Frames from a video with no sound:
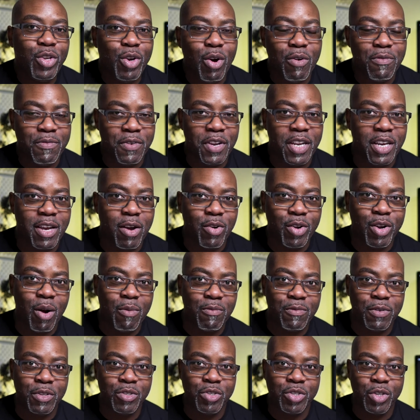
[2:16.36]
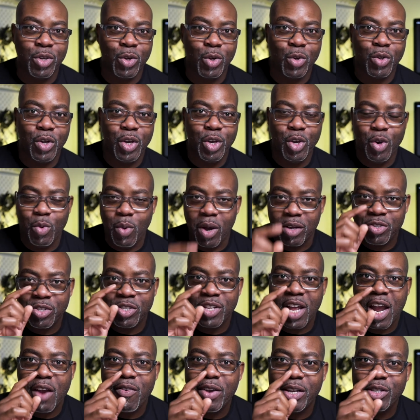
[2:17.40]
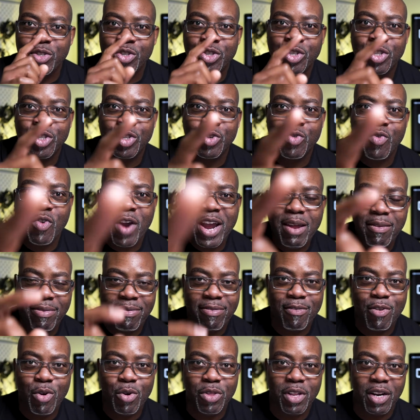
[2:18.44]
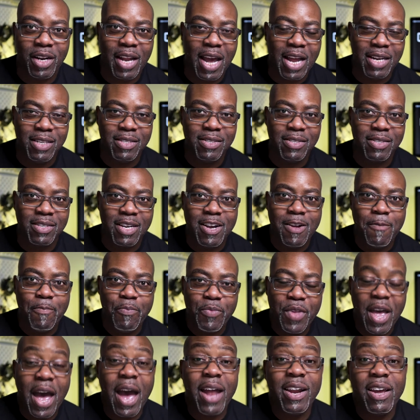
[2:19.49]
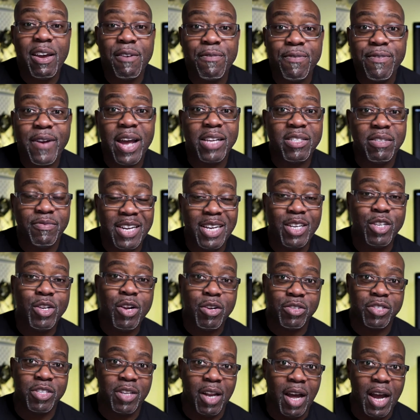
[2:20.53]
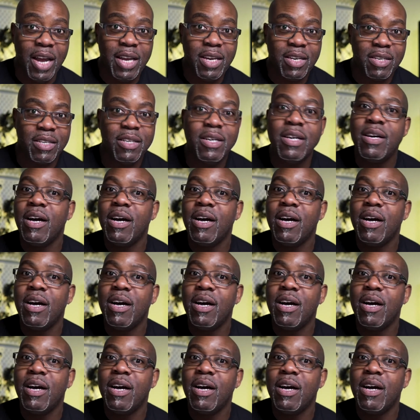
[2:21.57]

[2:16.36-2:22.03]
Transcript: your video conference call you are staring straight through the lens and it effectively looks like